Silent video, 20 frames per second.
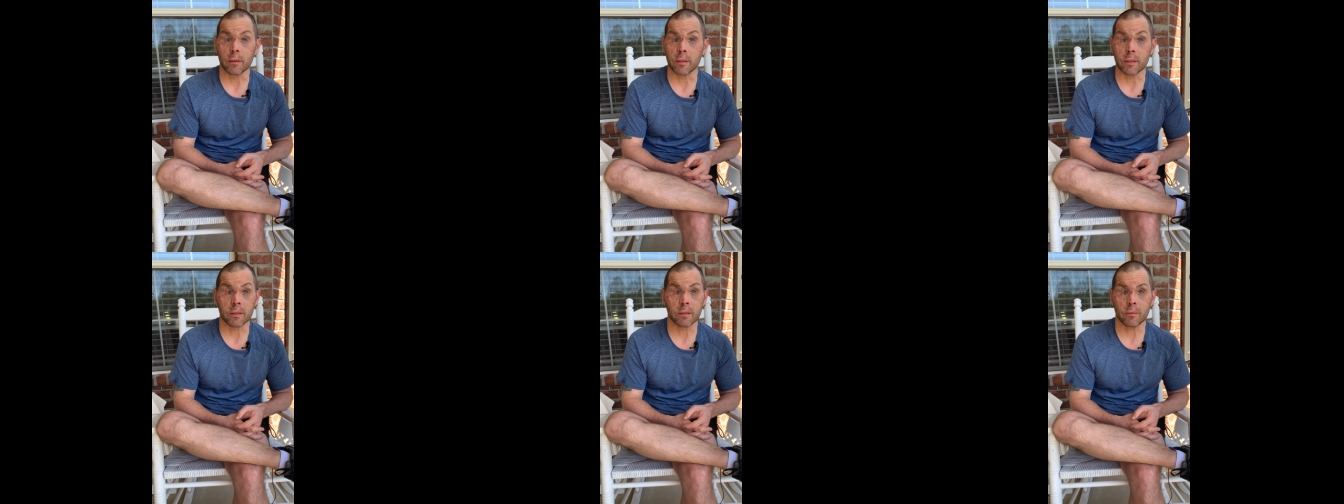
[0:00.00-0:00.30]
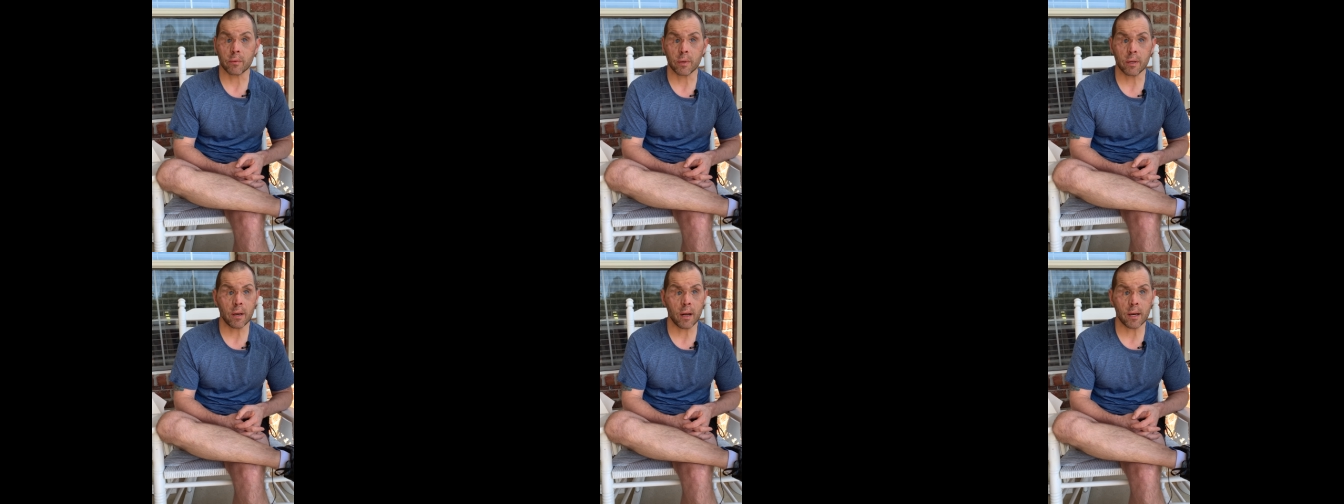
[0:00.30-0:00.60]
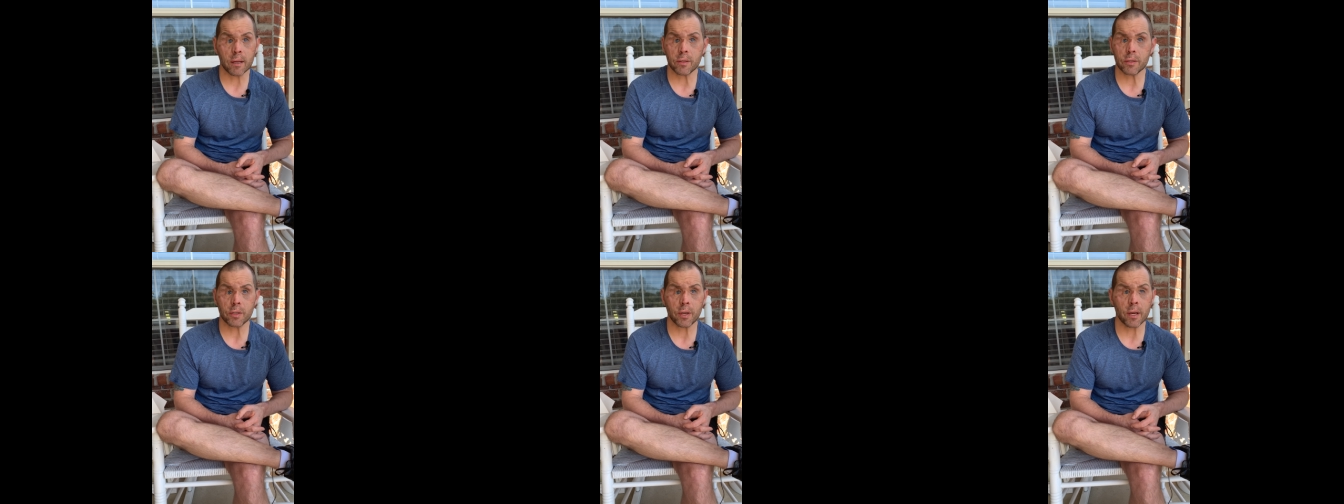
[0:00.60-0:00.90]
is we're
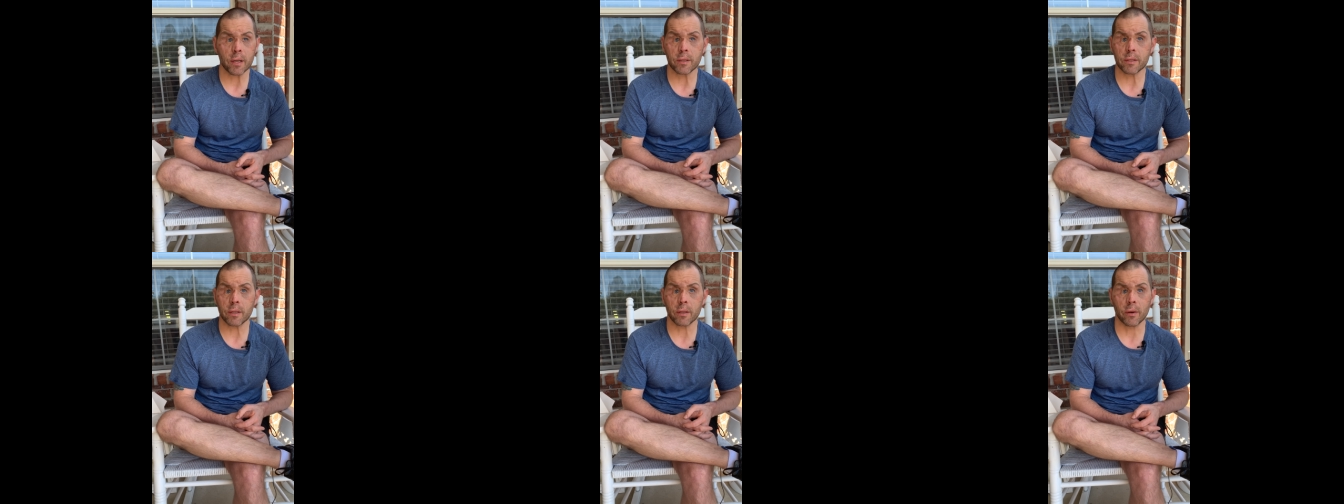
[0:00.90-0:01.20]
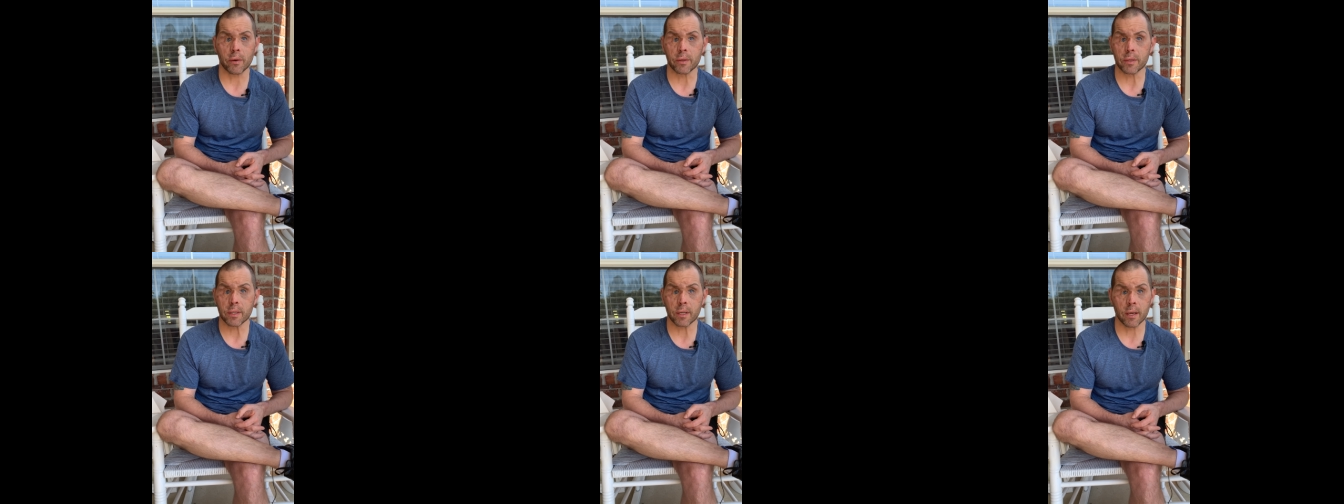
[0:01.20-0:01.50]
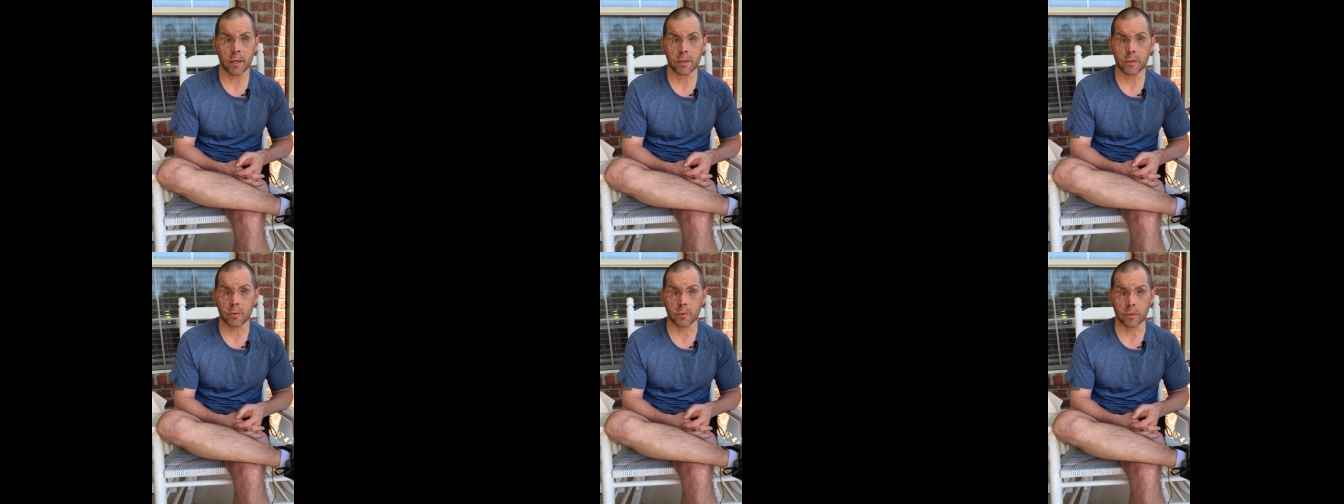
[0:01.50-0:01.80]
not changing our
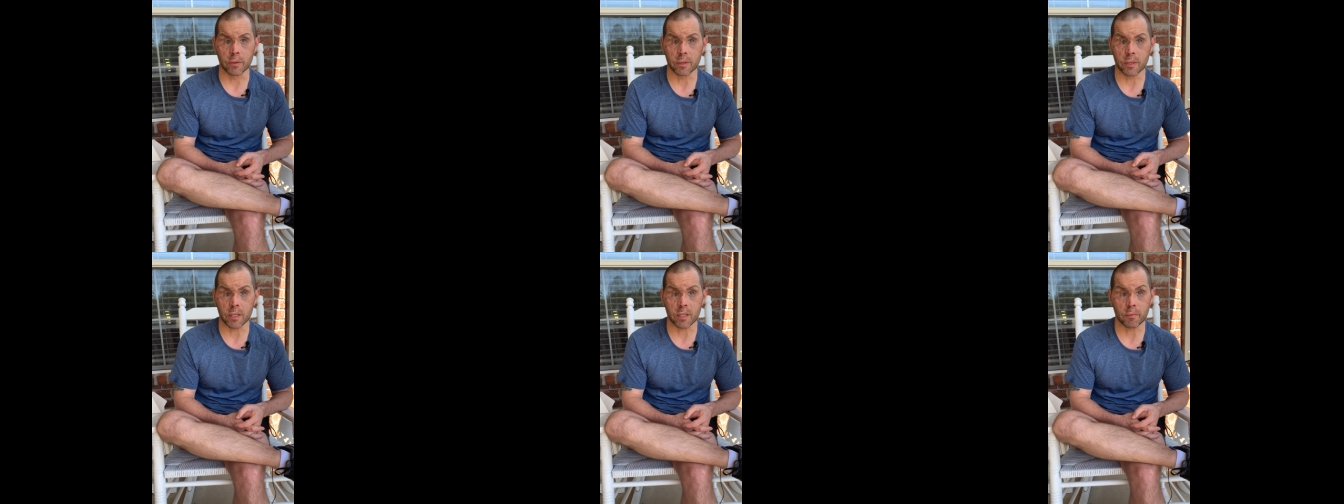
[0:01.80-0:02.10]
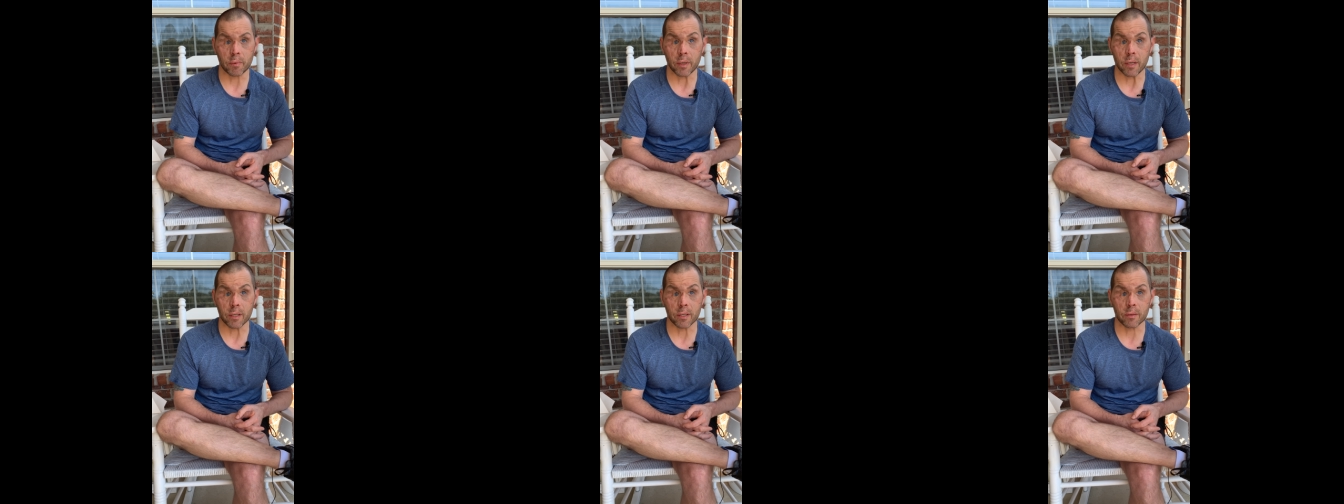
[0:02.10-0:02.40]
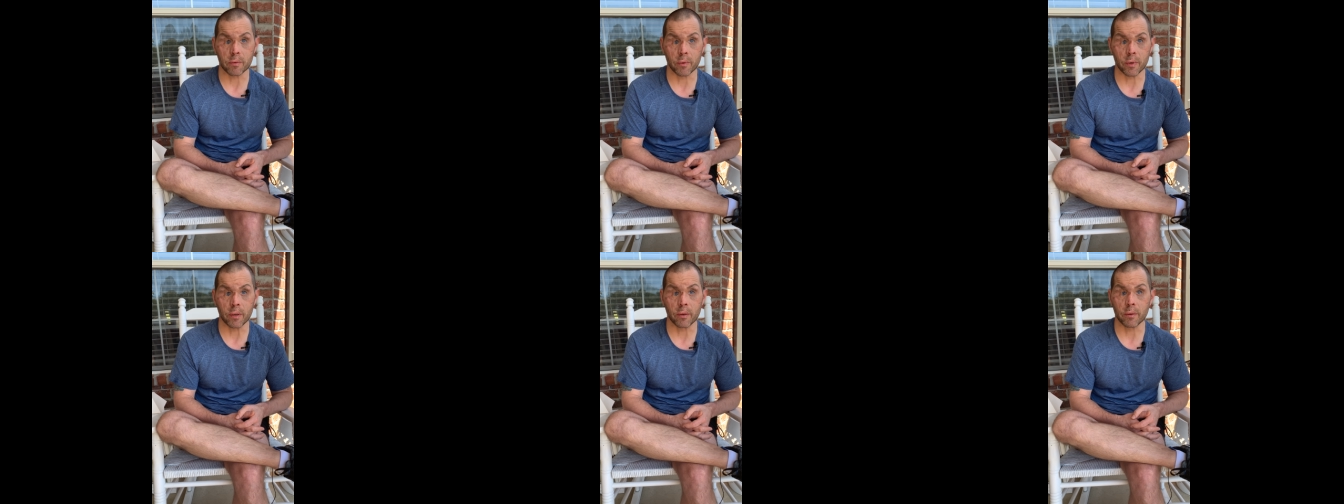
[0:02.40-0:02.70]
schedule just because
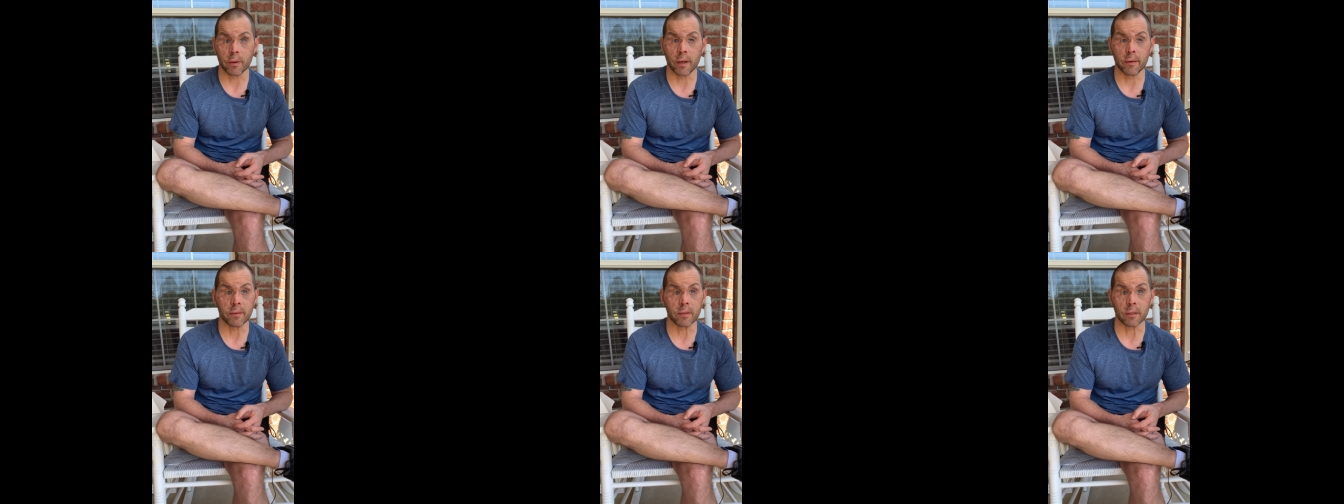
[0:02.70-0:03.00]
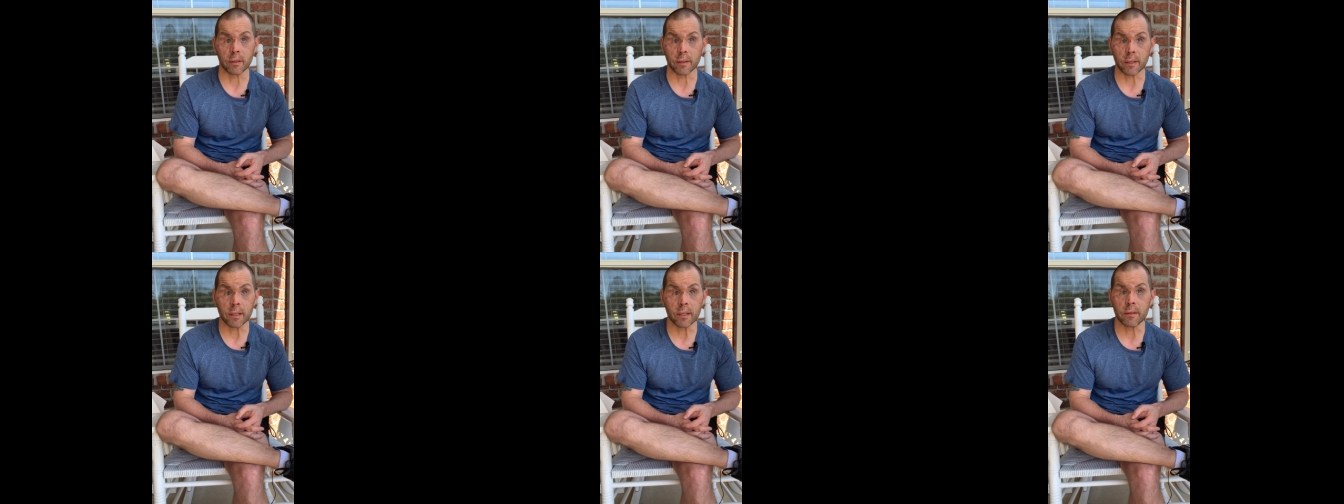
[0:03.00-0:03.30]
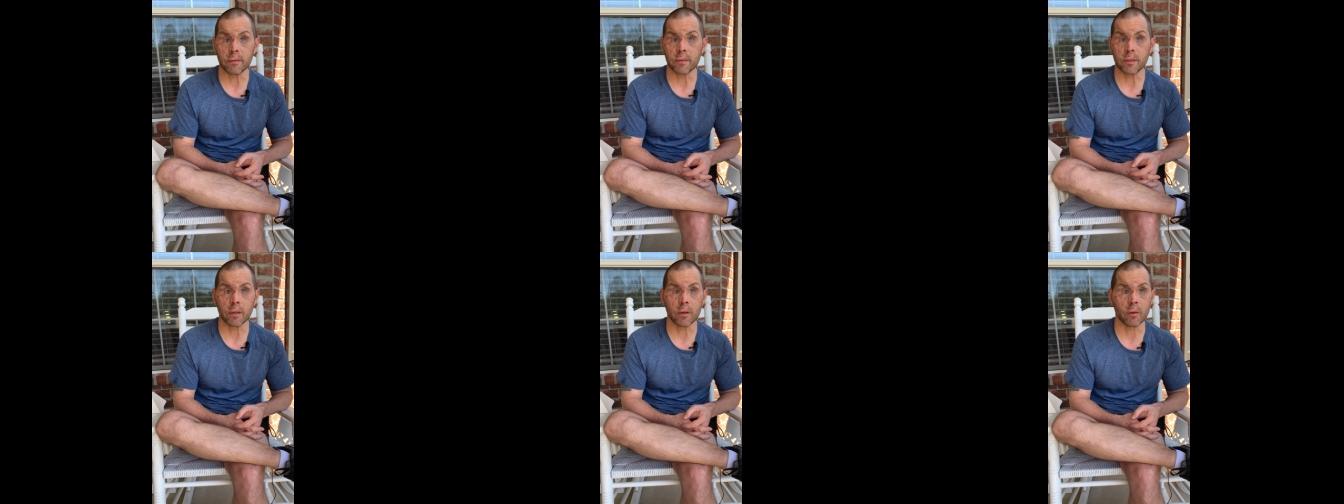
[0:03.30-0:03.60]
we don't have to
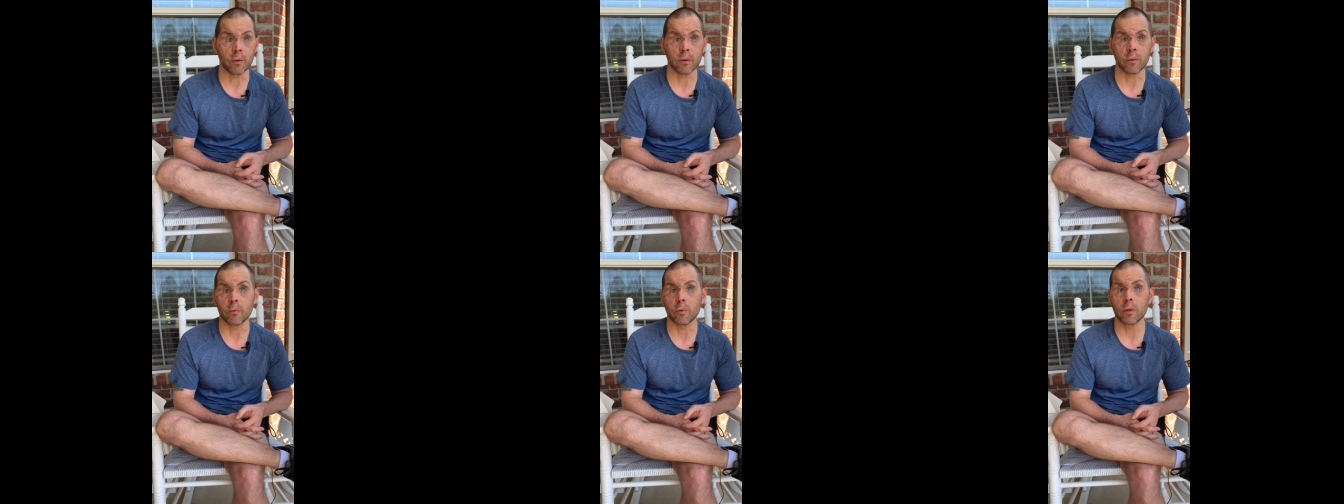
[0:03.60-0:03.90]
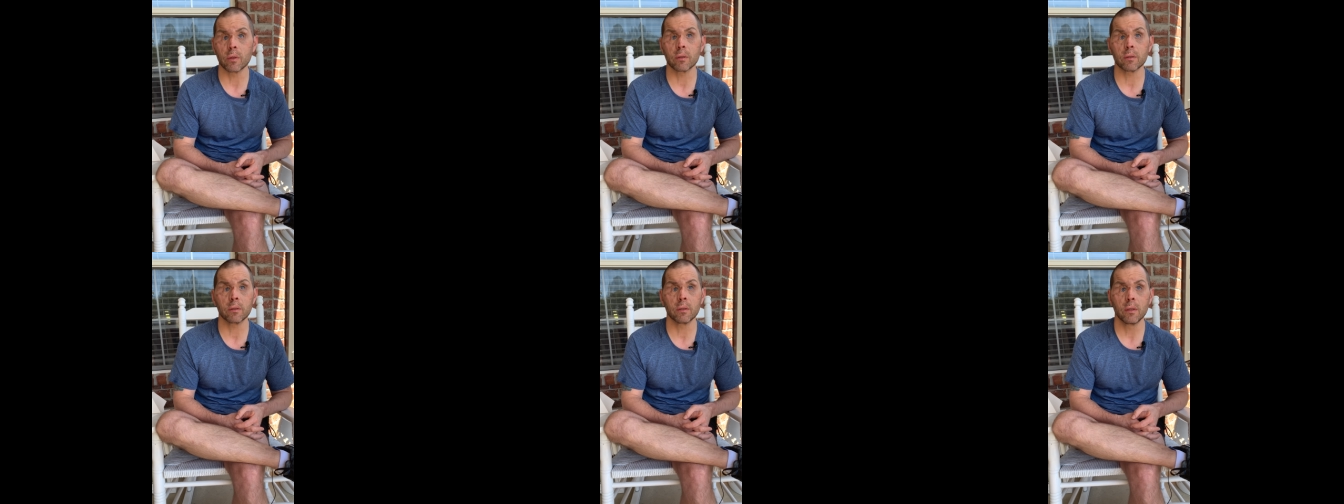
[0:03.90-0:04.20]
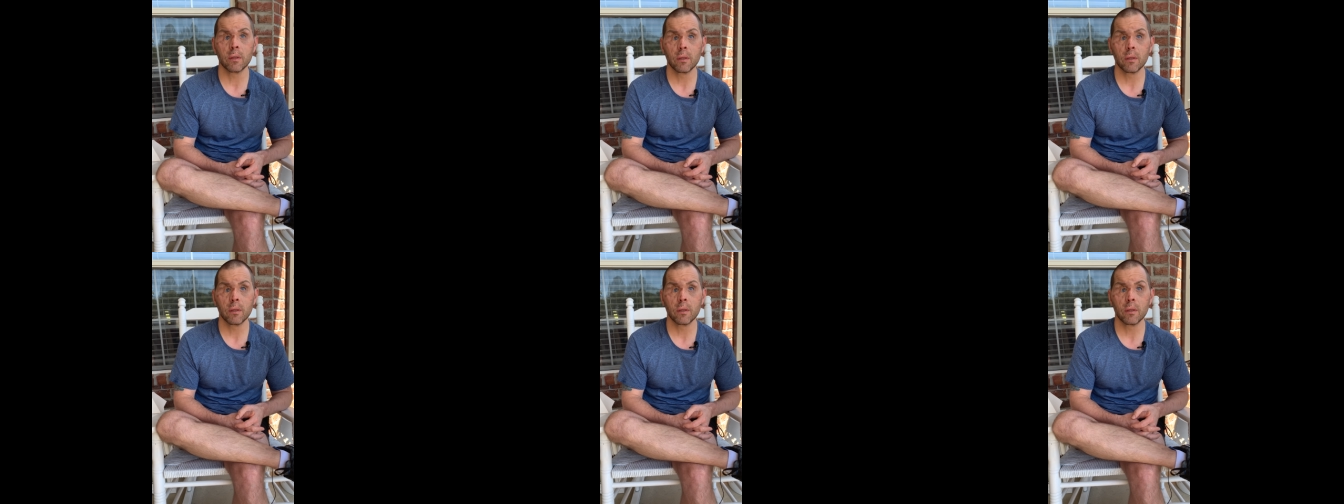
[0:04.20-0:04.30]
leave to go to work.